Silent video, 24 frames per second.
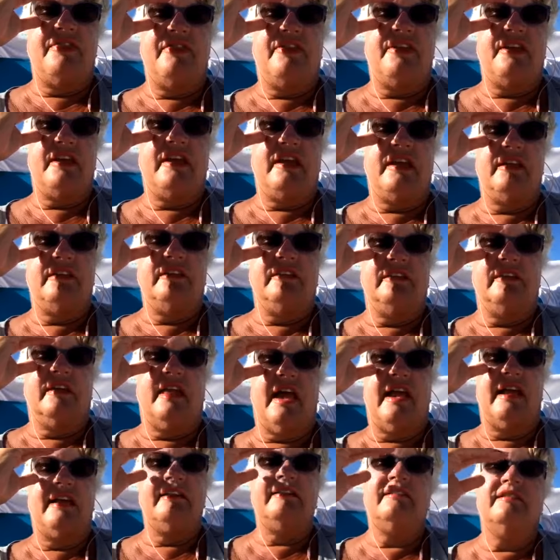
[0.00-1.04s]
the
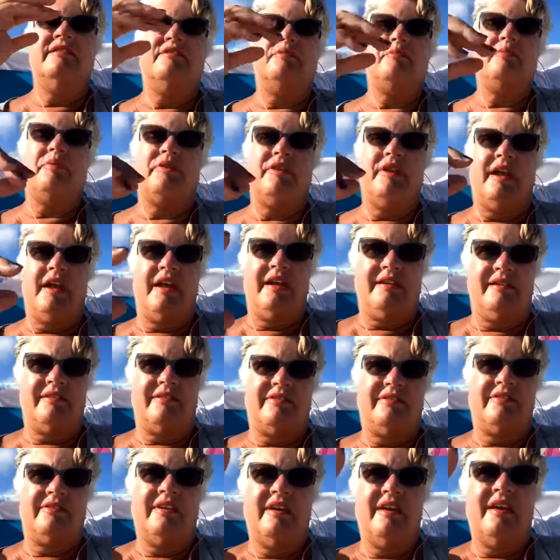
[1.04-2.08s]
enlightened place.
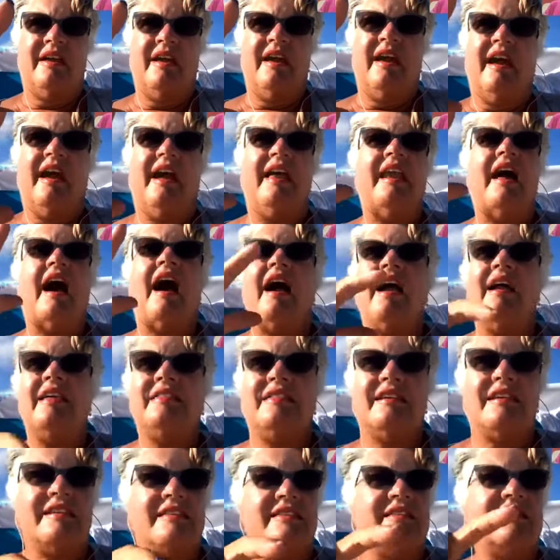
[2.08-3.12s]
And I
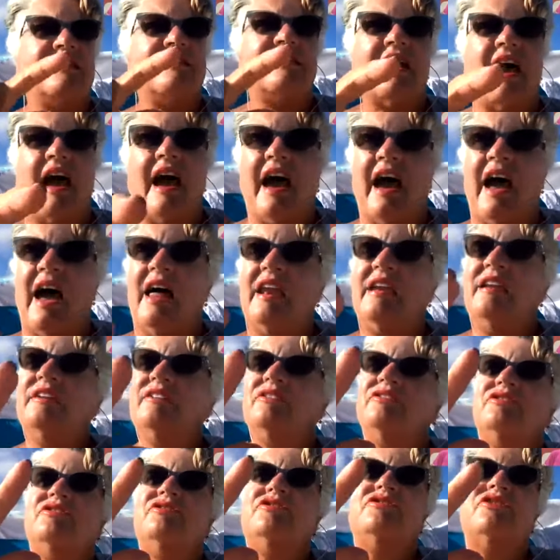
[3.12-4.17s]
think that is
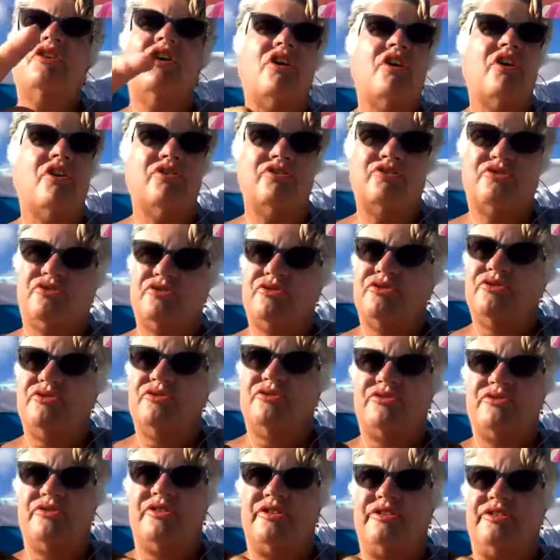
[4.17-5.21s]
so true,
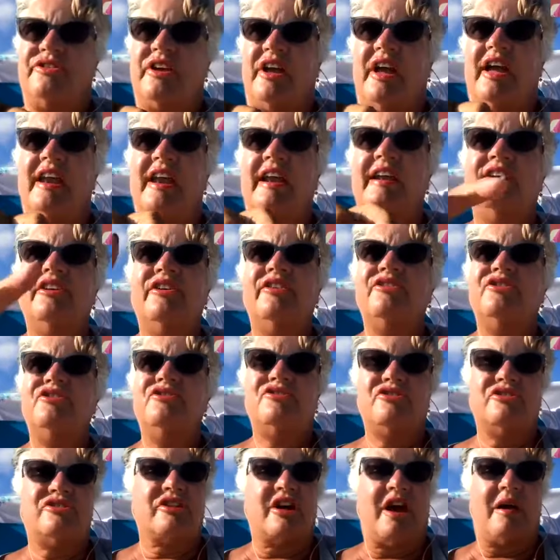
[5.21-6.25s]
Teresa. And I know you
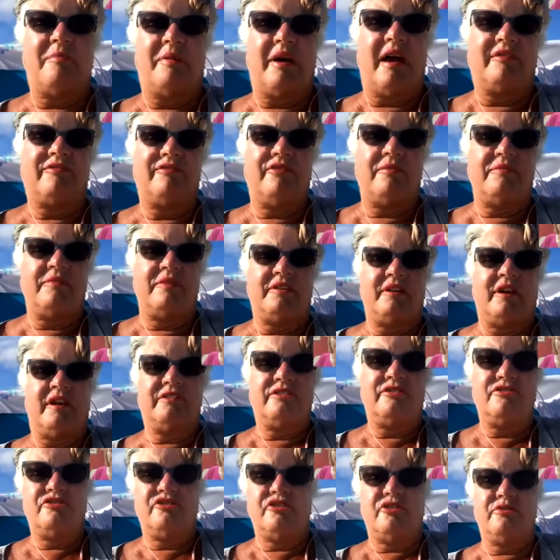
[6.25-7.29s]
just got back from the
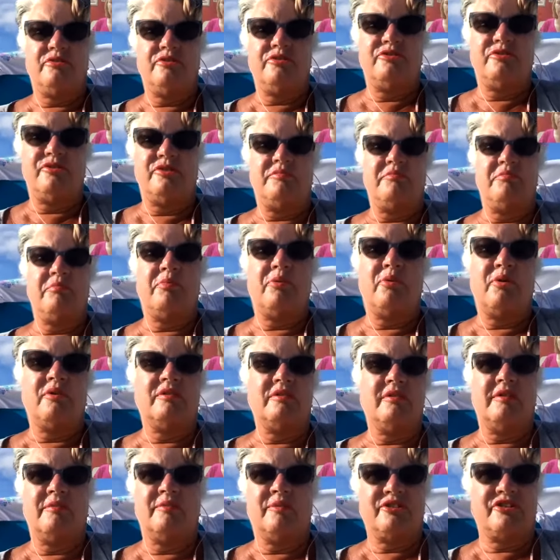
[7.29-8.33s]
Dr. Joe retreat in
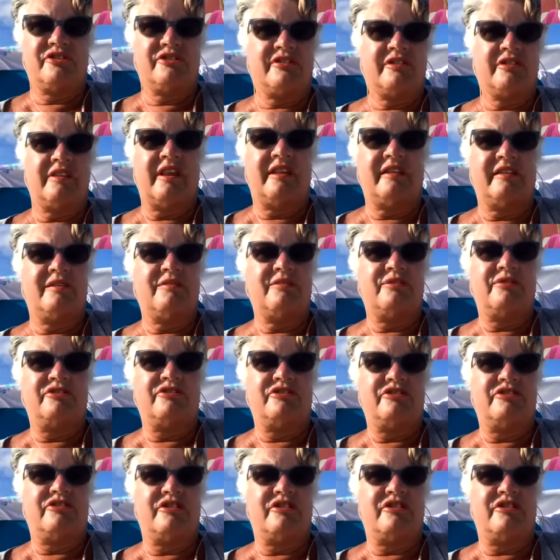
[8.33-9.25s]
Portland, which looked like it was just